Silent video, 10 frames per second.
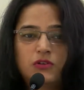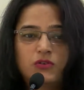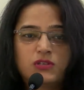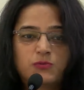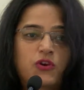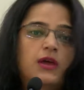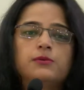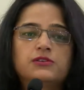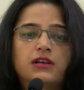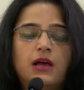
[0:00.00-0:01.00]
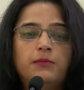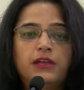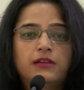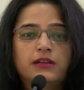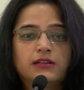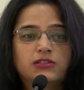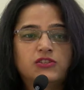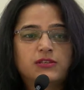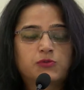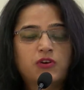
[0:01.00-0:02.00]
you know, subscribers are coming and actually
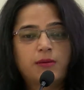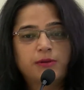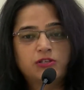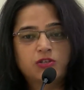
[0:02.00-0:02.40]
subscribing